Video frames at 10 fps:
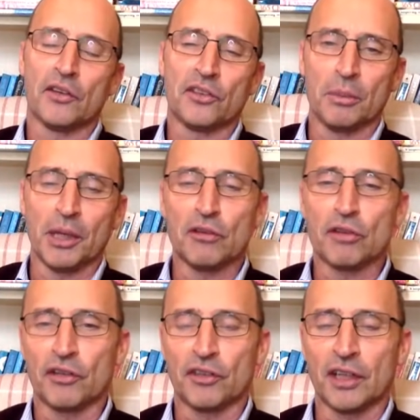So it'll be
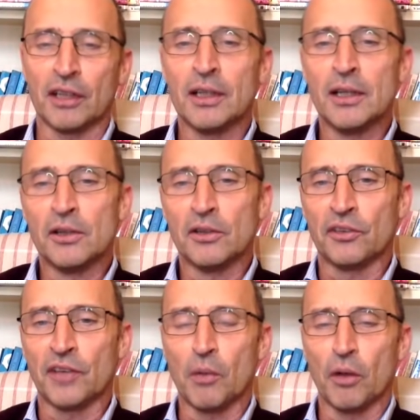interesting to
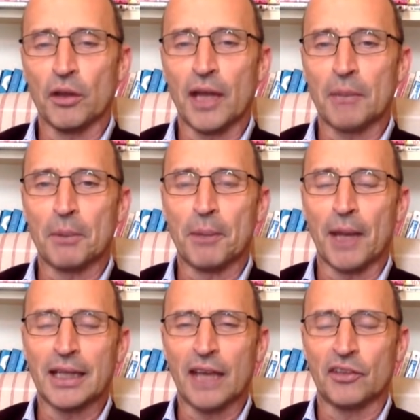see what they prepare.
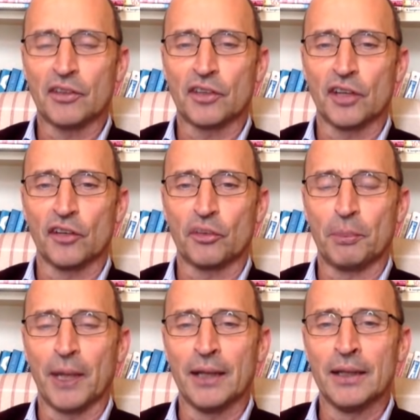You'd guess it's going to
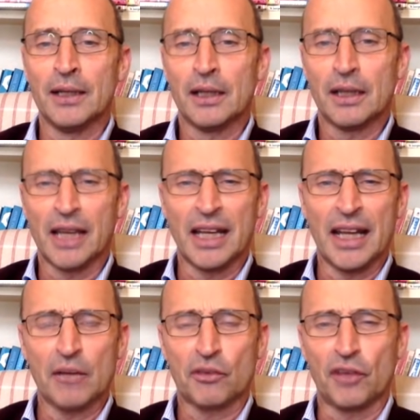spin. They
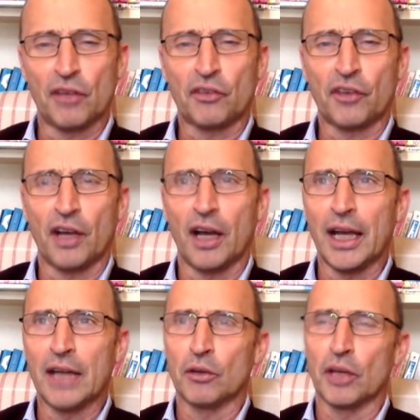announced their
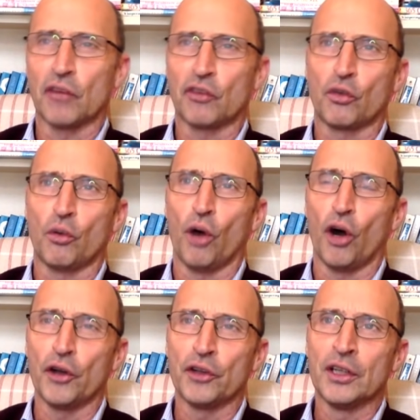side or their
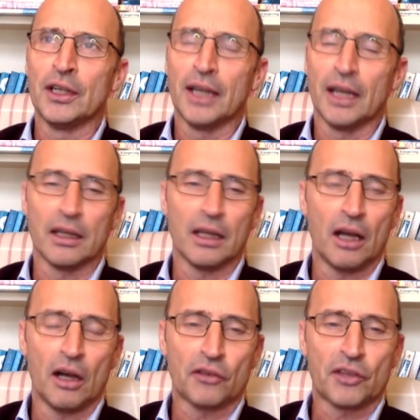squad in the
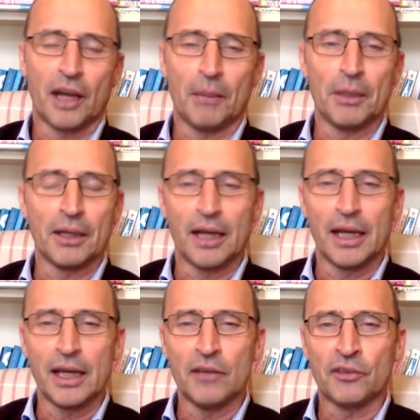last couple of
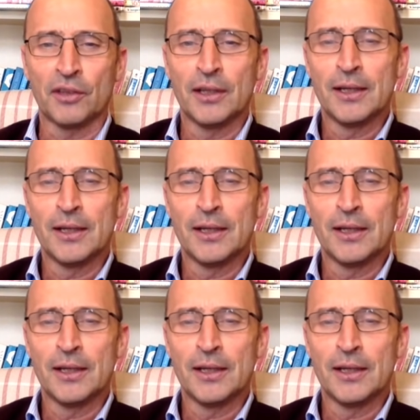days.